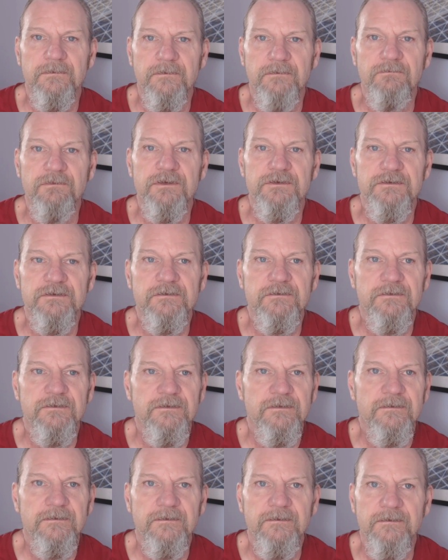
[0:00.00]

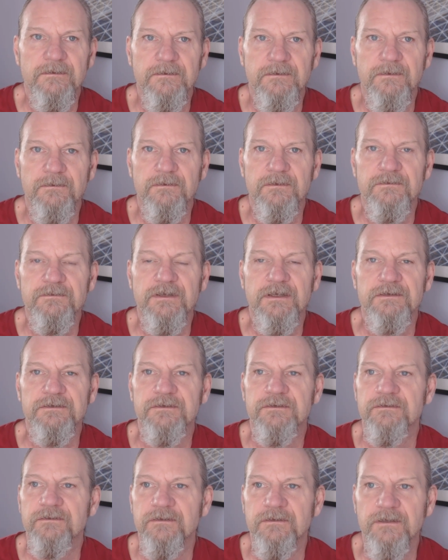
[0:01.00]
divisions, the
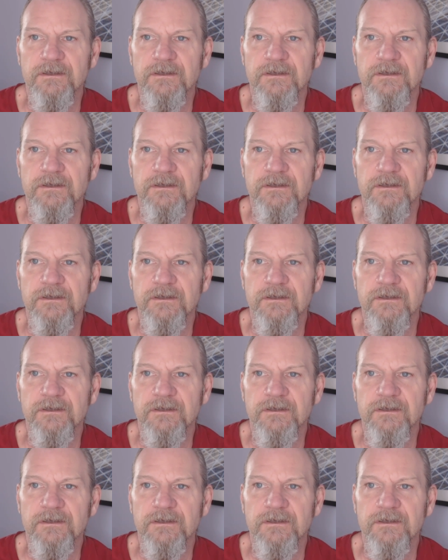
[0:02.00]
sections